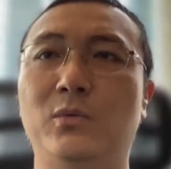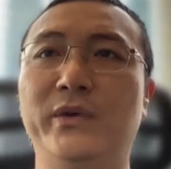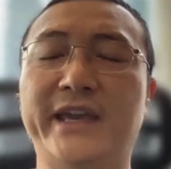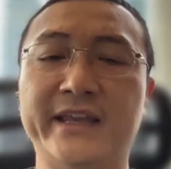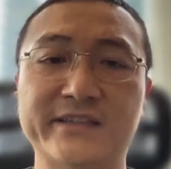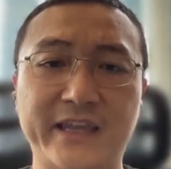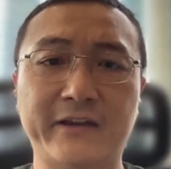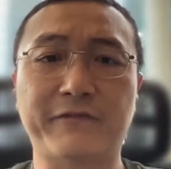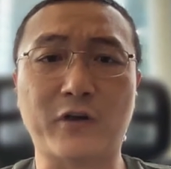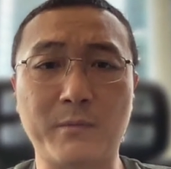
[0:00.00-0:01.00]
we can
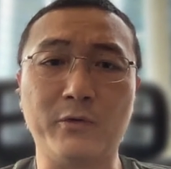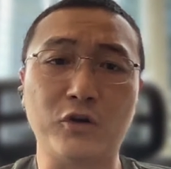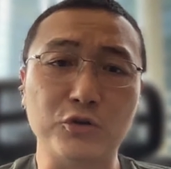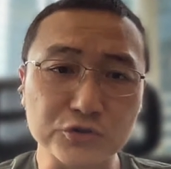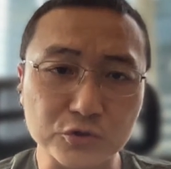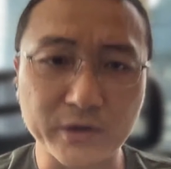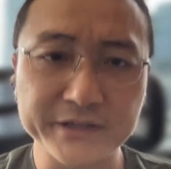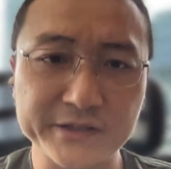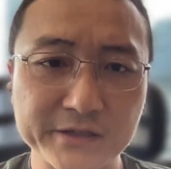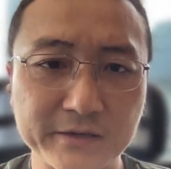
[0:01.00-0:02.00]
stake from our cold
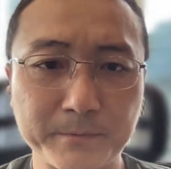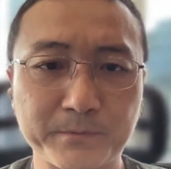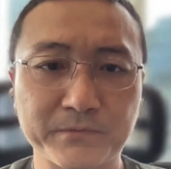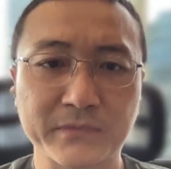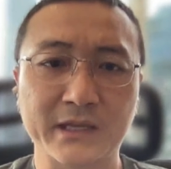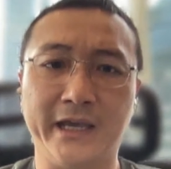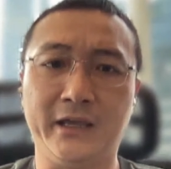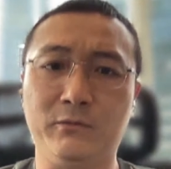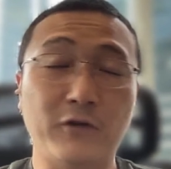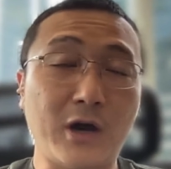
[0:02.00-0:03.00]
storage.
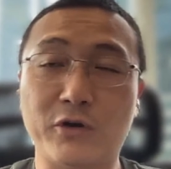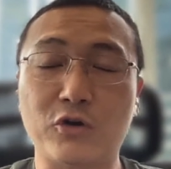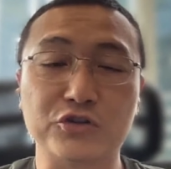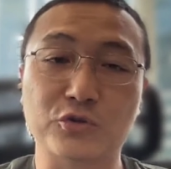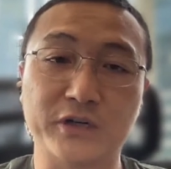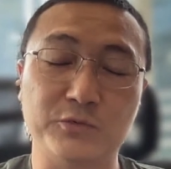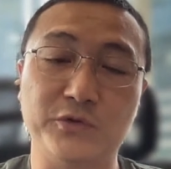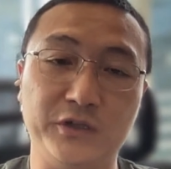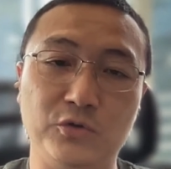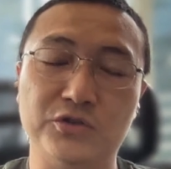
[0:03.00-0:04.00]
And for our cold storage,
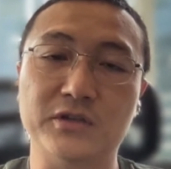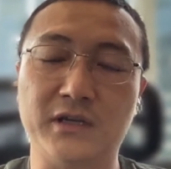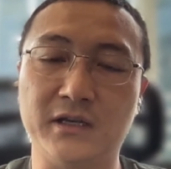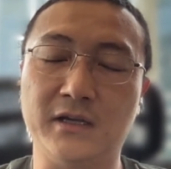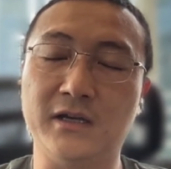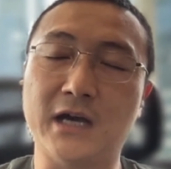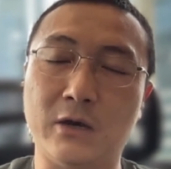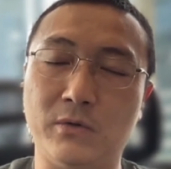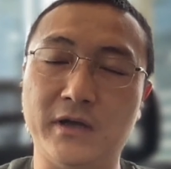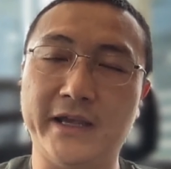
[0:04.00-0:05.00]
we use
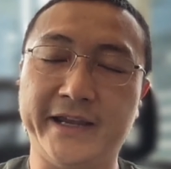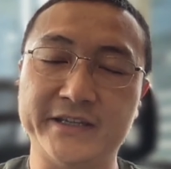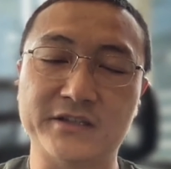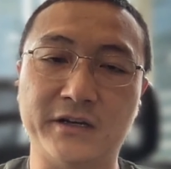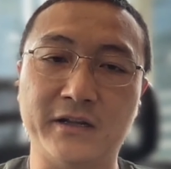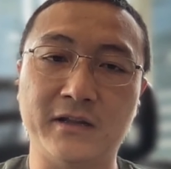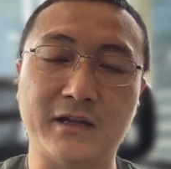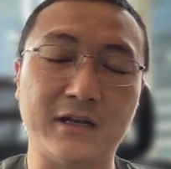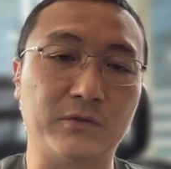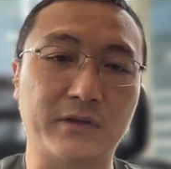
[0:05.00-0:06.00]
our external
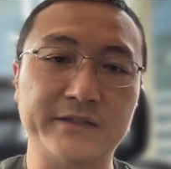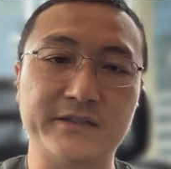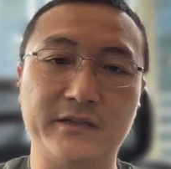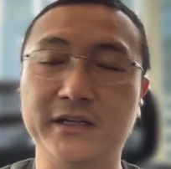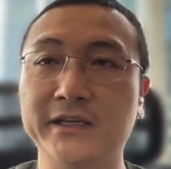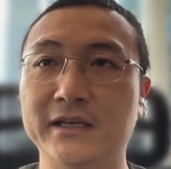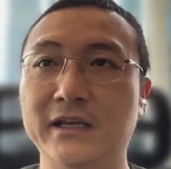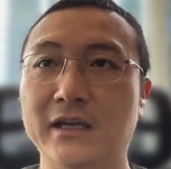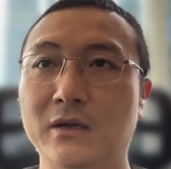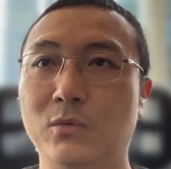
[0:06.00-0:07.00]
cloud custody,
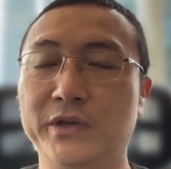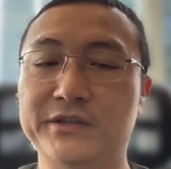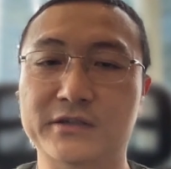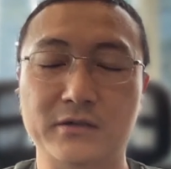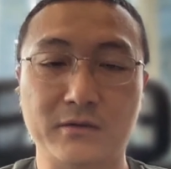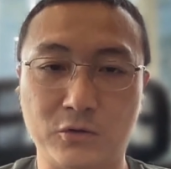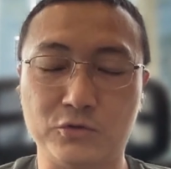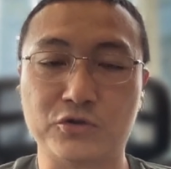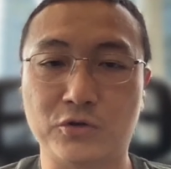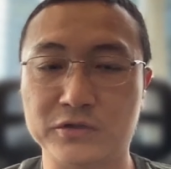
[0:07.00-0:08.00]
which
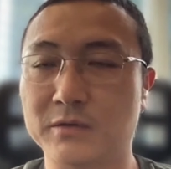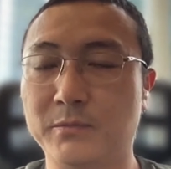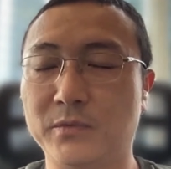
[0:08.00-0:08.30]
also